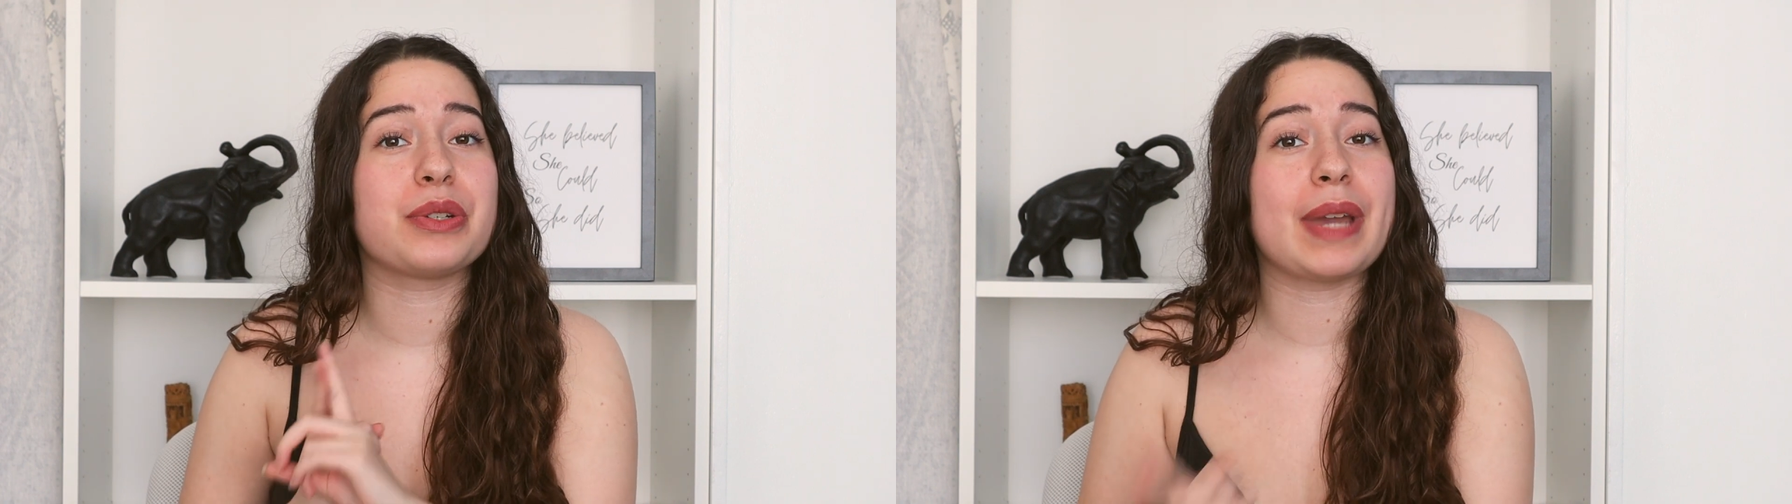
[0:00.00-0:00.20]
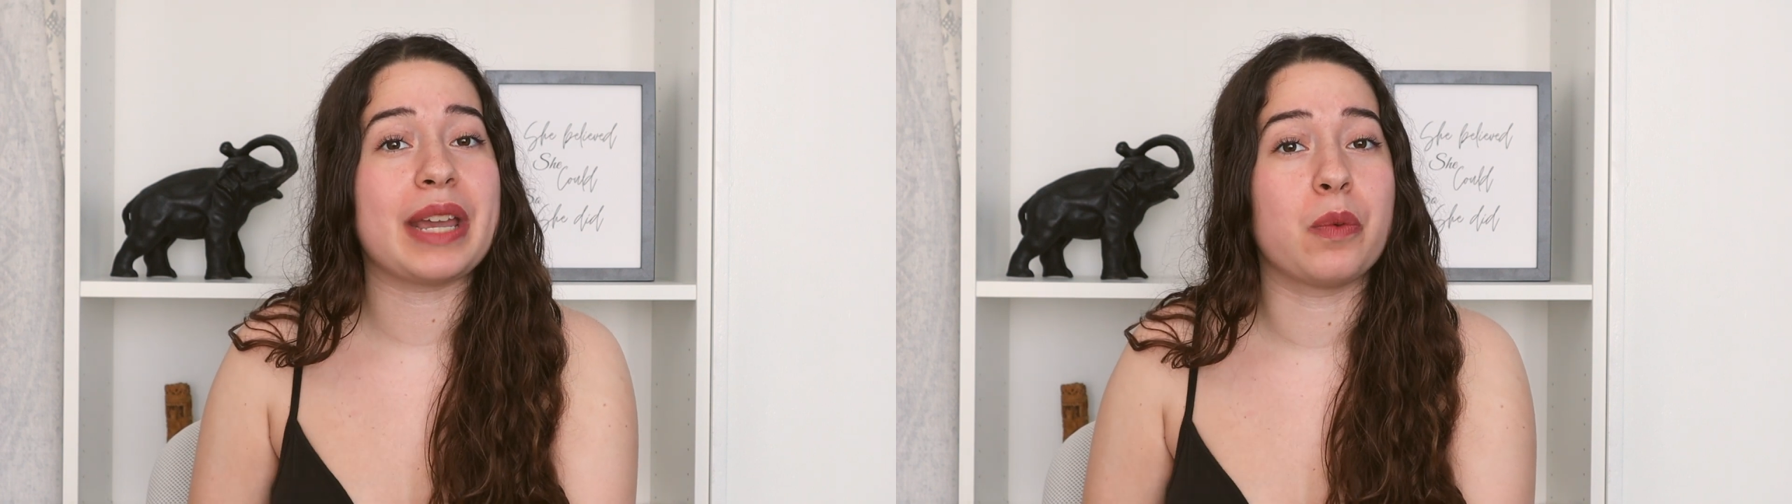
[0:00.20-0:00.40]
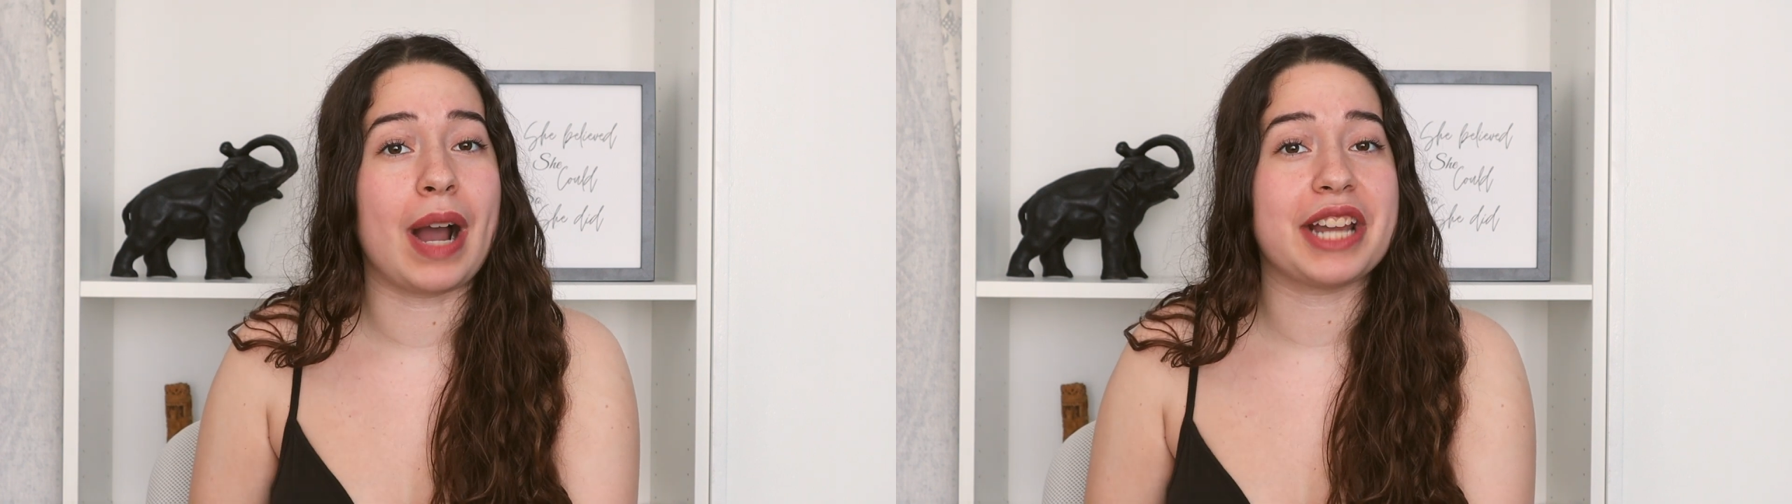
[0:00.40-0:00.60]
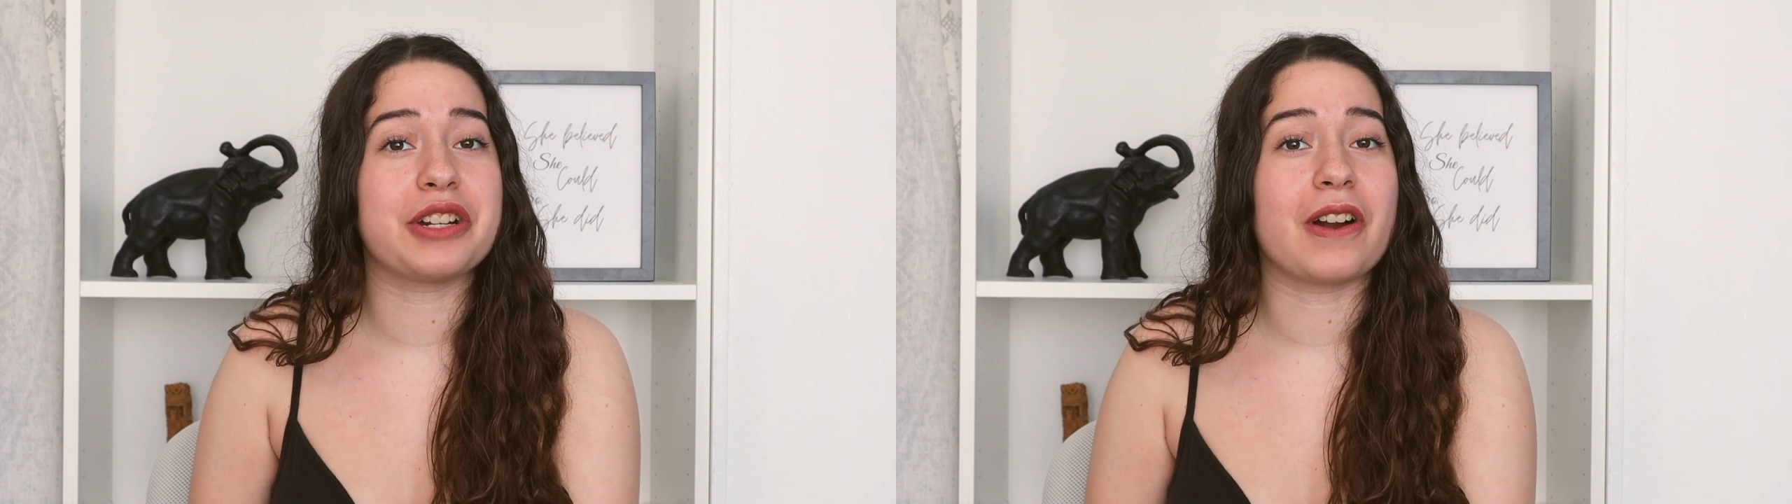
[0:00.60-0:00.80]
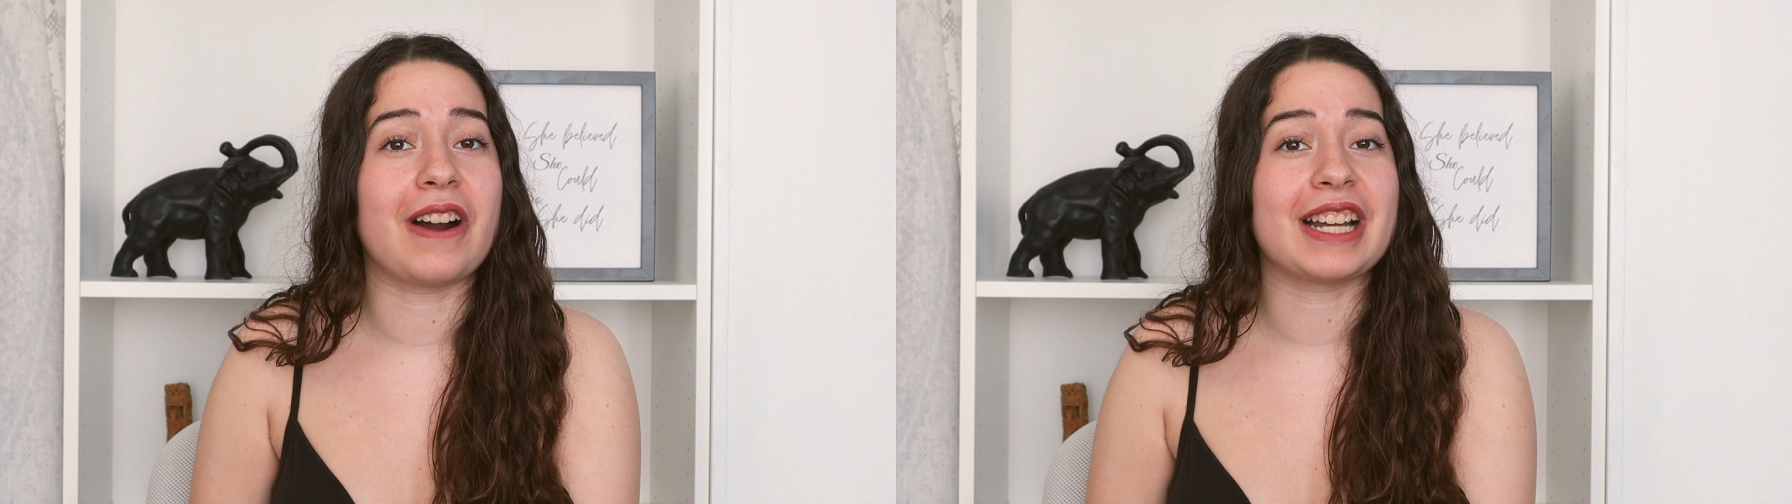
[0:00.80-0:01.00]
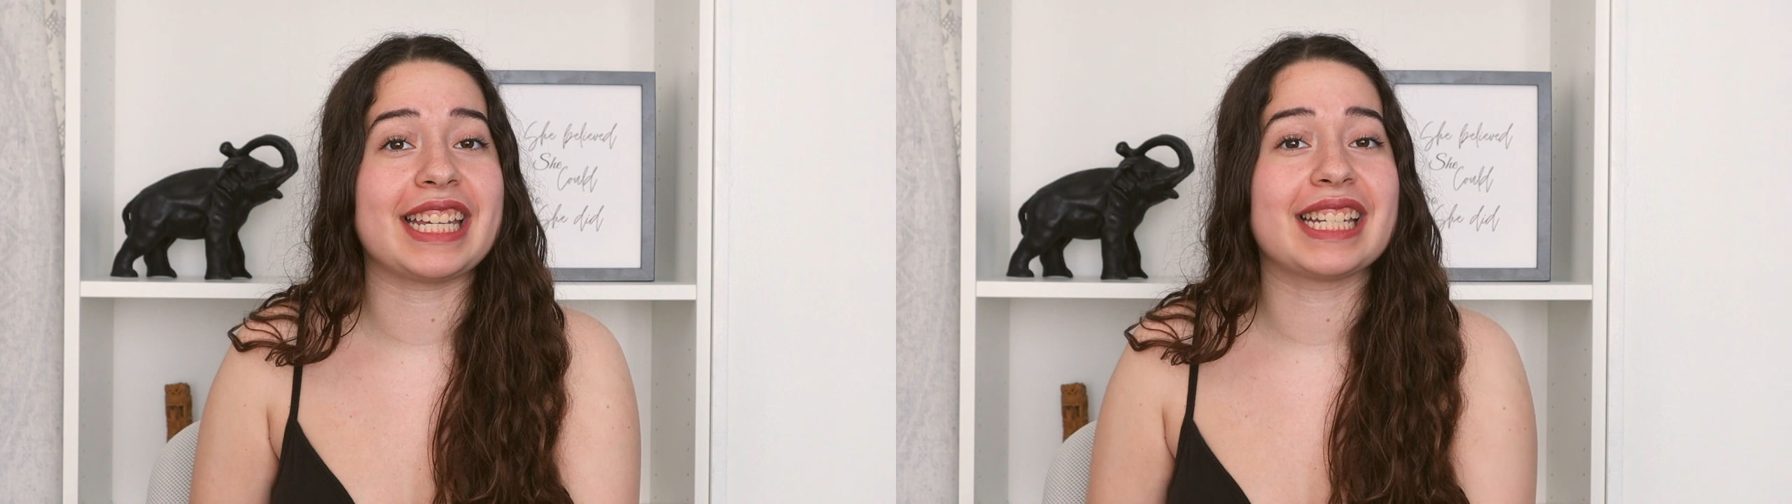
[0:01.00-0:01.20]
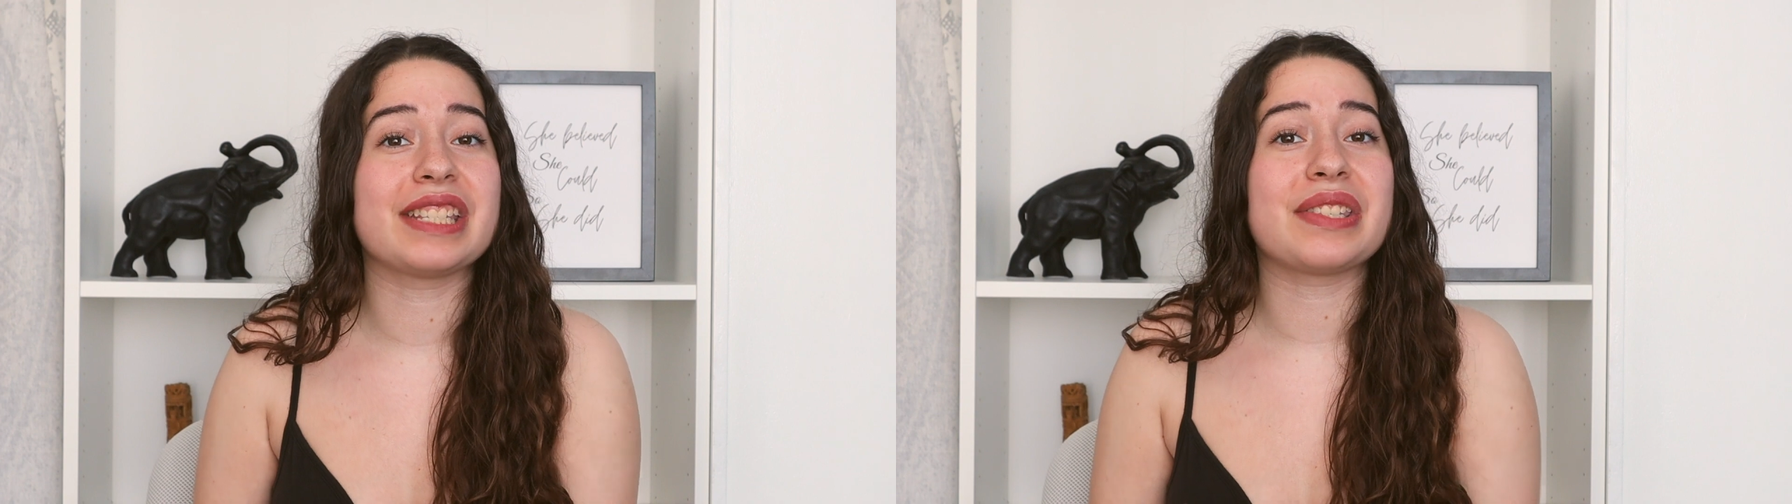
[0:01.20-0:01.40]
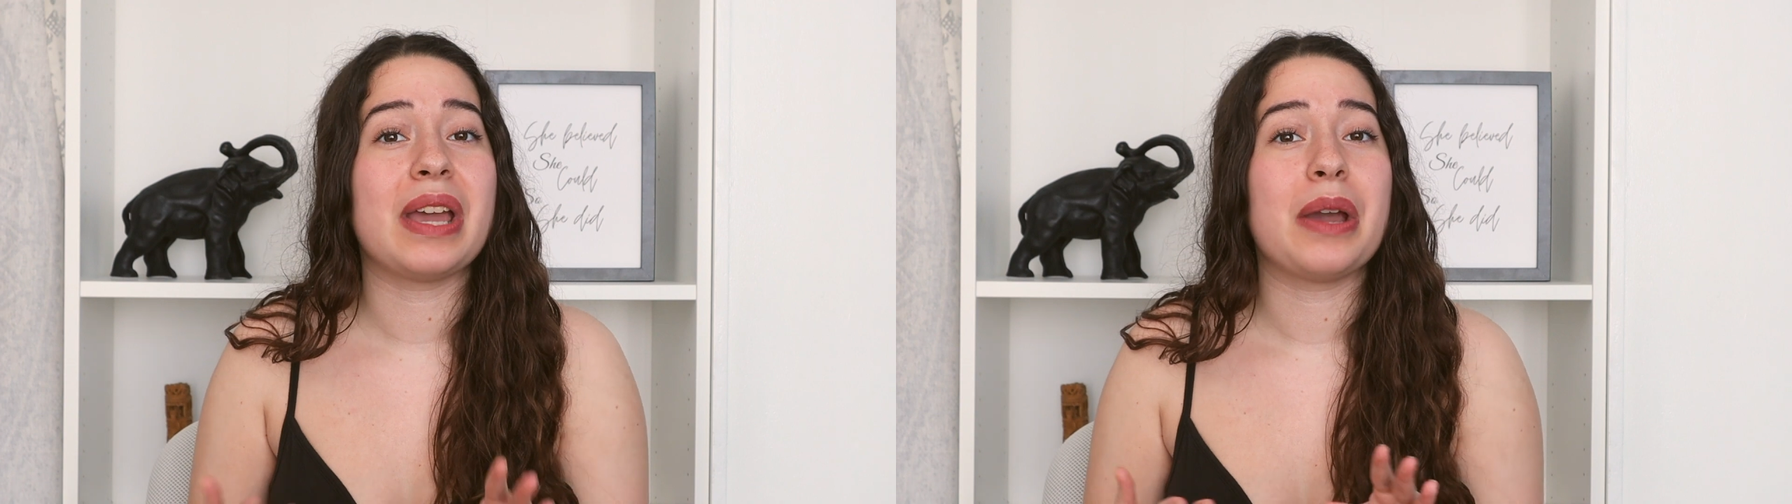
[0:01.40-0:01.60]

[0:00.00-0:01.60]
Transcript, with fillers: to a wider audience,